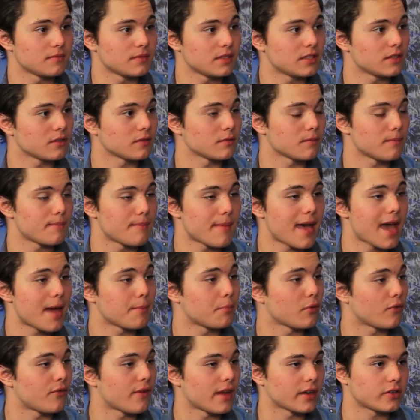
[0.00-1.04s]
you know,
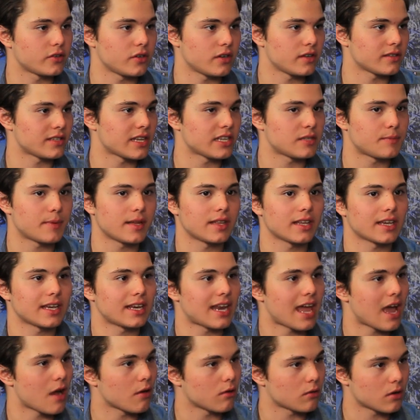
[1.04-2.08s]
mad perfectionist. I spend like
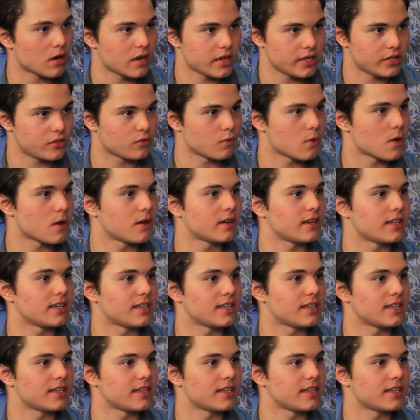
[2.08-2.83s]
an hour on each one,